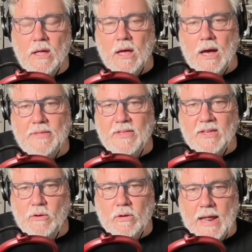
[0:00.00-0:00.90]
I
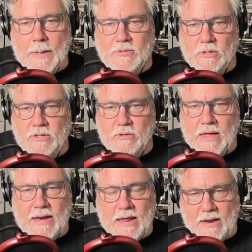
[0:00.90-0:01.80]
think you could absolutely do
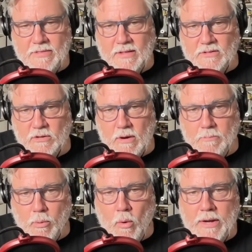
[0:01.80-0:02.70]
that. And I think that's a
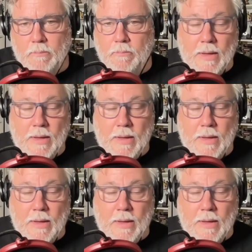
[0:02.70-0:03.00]
great point.